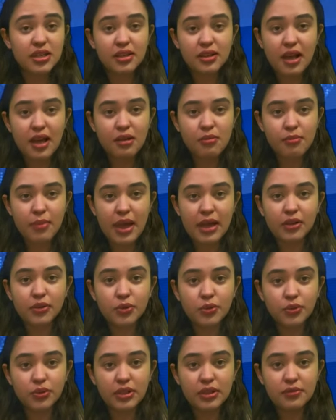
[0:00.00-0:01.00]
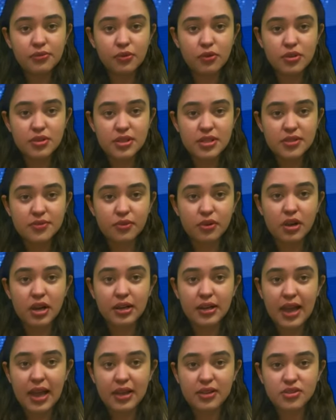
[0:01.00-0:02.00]
Iran backed Houthi forces for
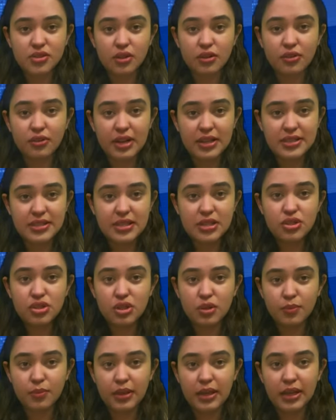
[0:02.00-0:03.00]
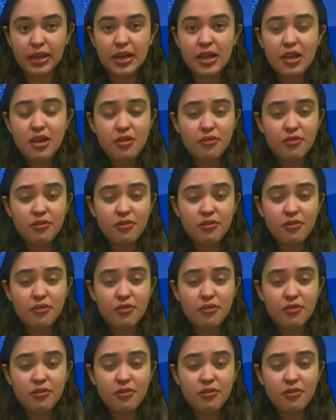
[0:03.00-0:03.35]
attacks on Red Sea shipping,